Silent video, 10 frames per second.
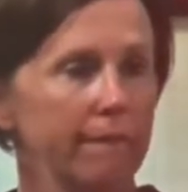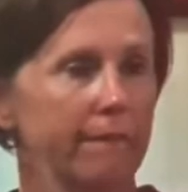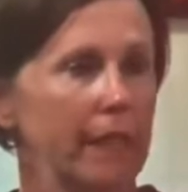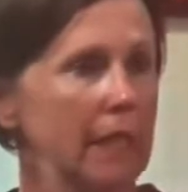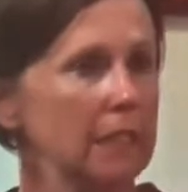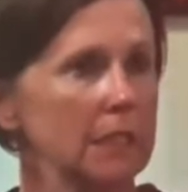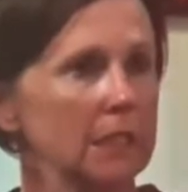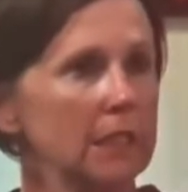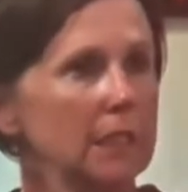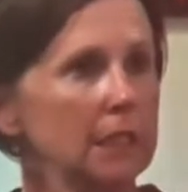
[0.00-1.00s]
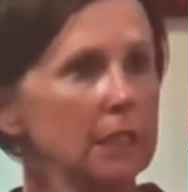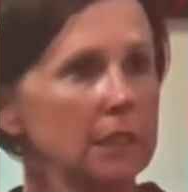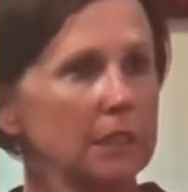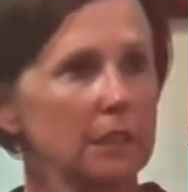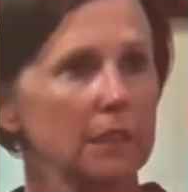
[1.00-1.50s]
face.
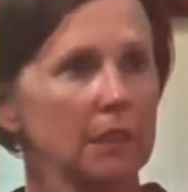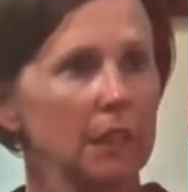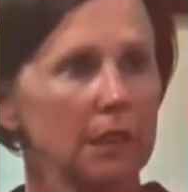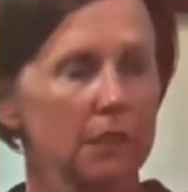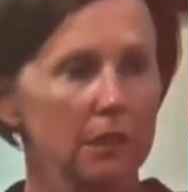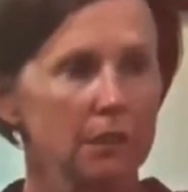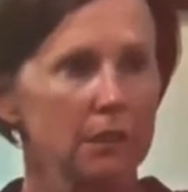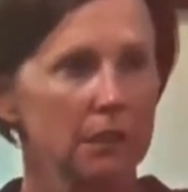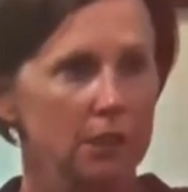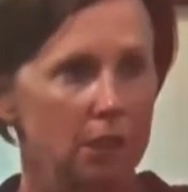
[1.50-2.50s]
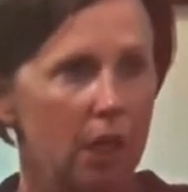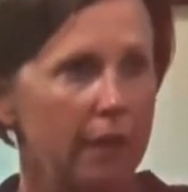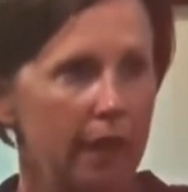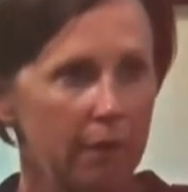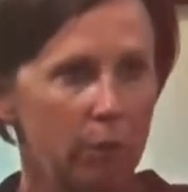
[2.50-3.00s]
I saw
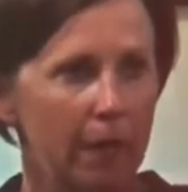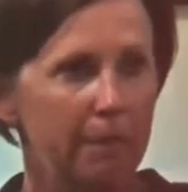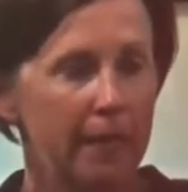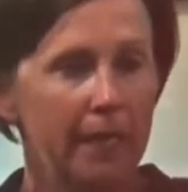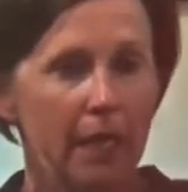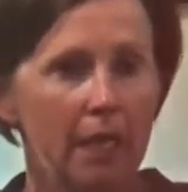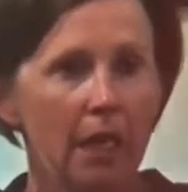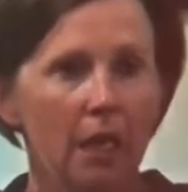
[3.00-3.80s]
that weapon, and